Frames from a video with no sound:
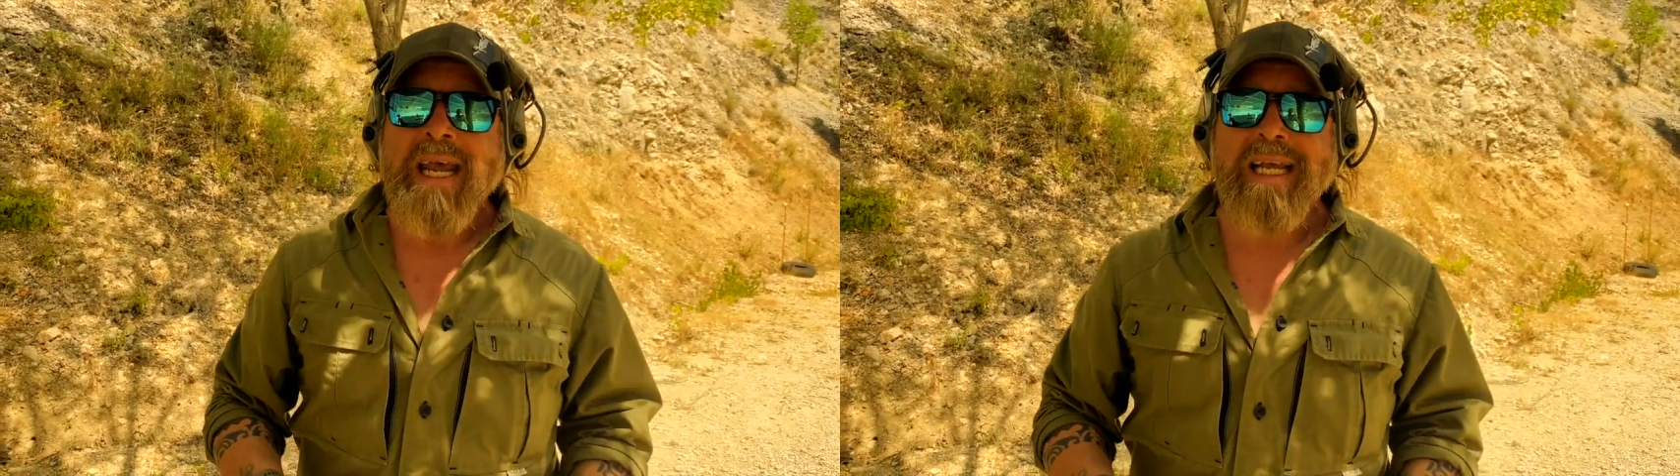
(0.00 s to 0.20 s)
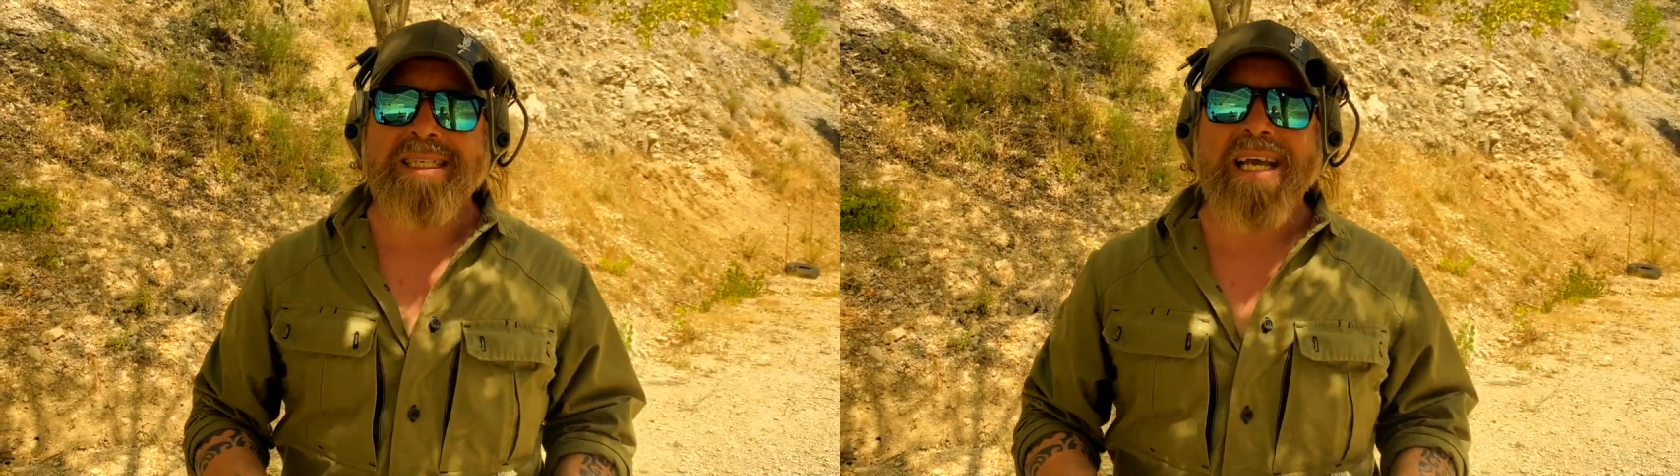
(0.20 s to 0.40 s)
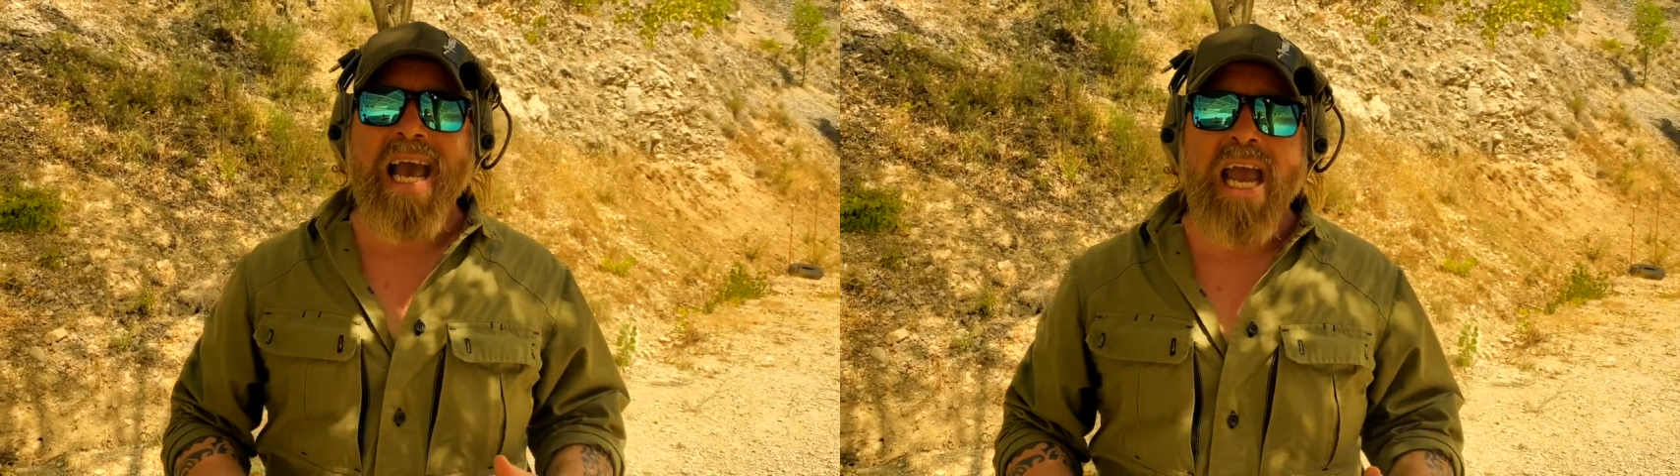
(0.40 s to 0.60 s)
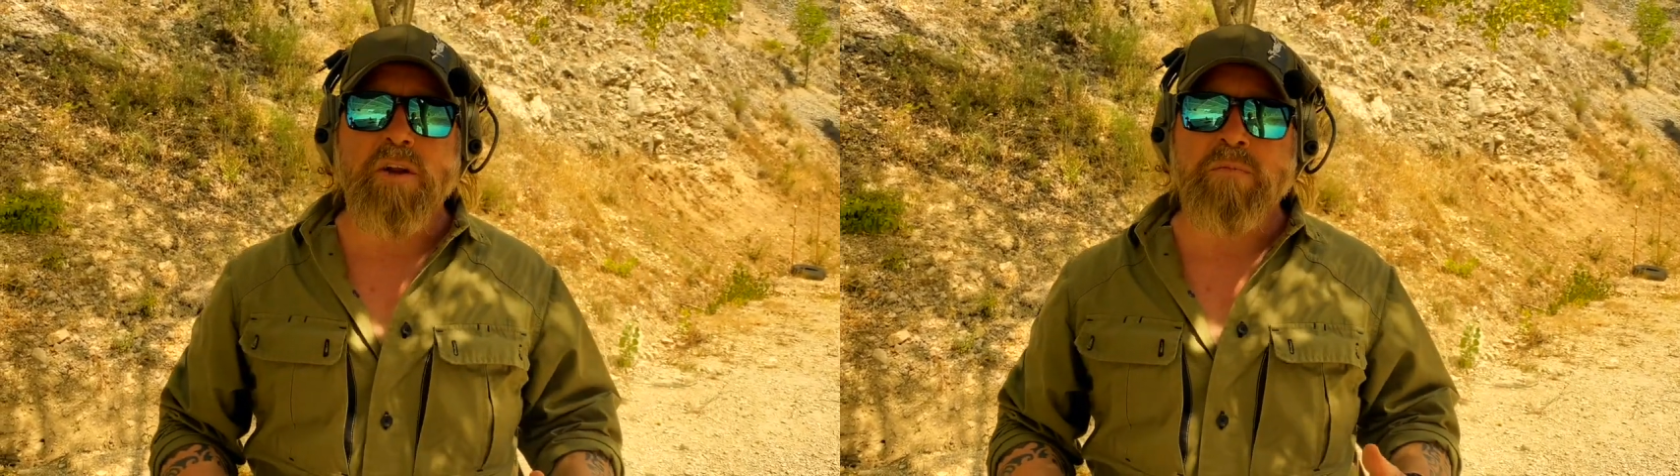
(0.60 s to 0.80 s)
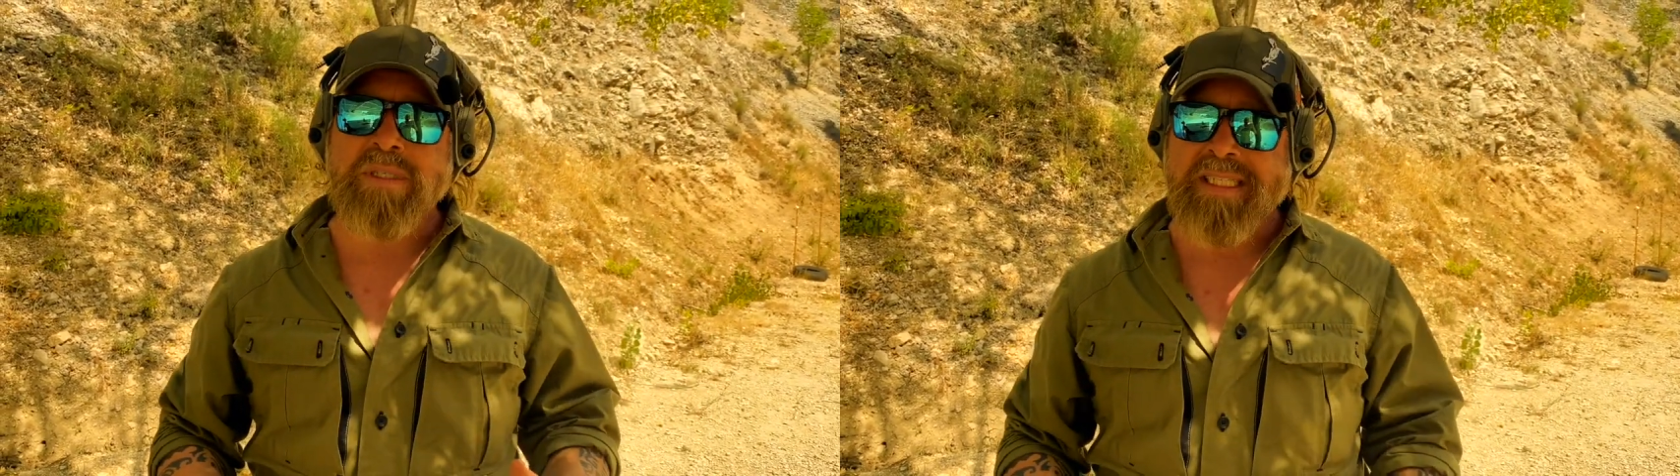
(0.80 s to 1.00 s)
is a kind
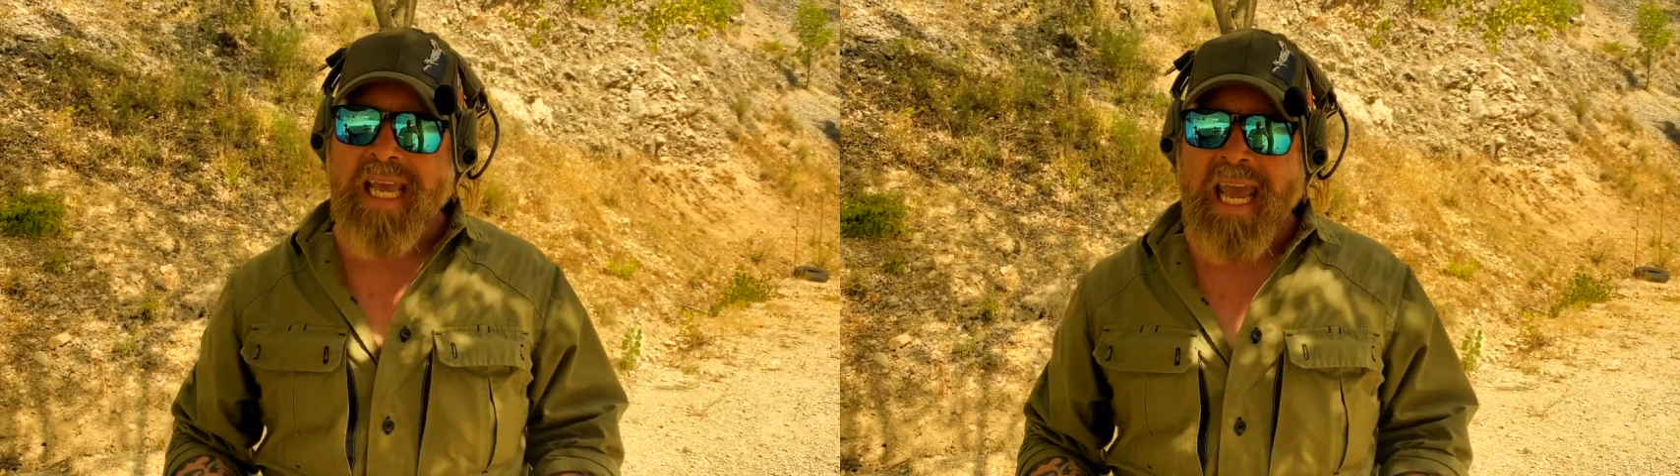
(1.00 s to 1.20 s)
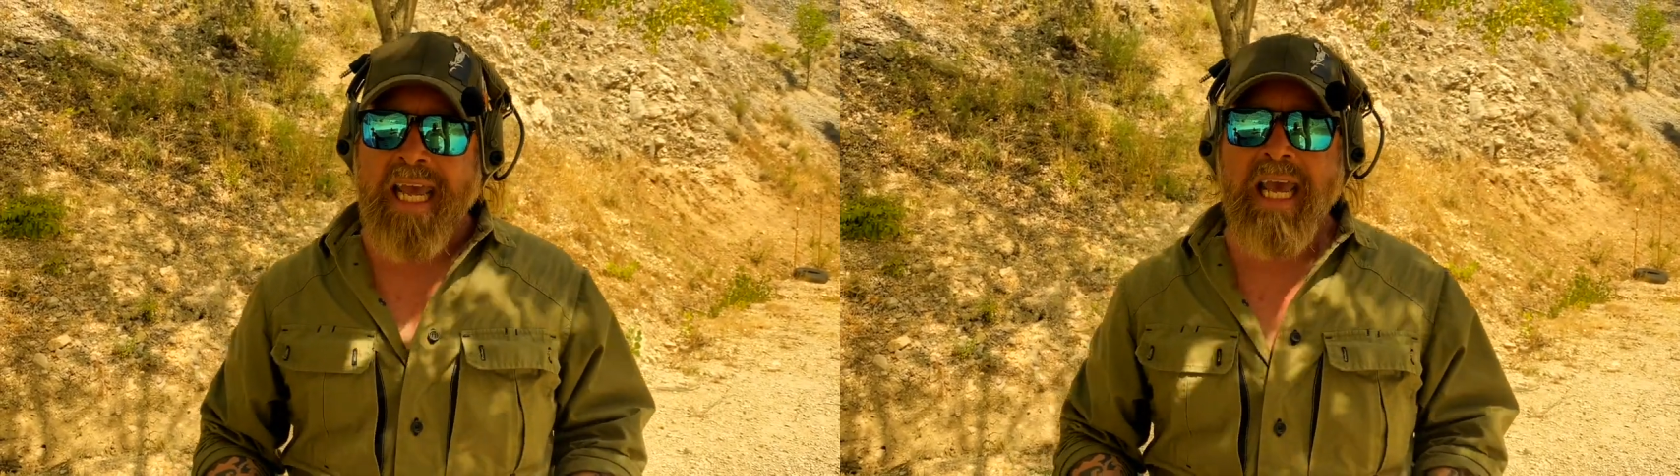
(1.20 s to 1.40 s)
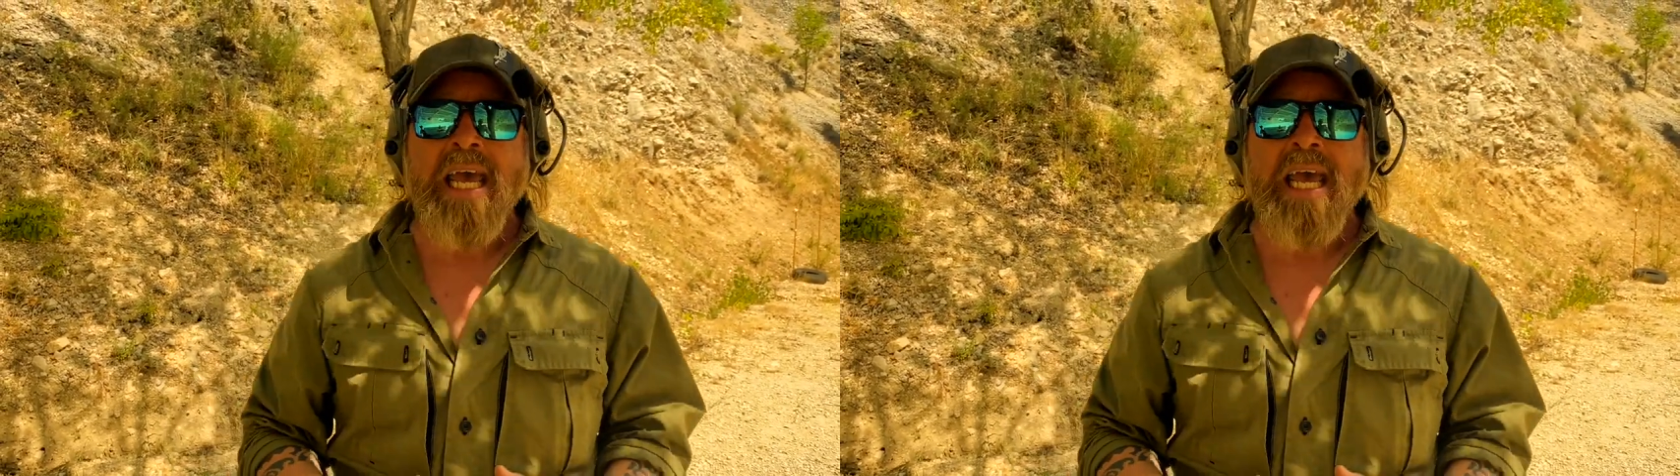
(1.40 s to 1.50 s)
of mistake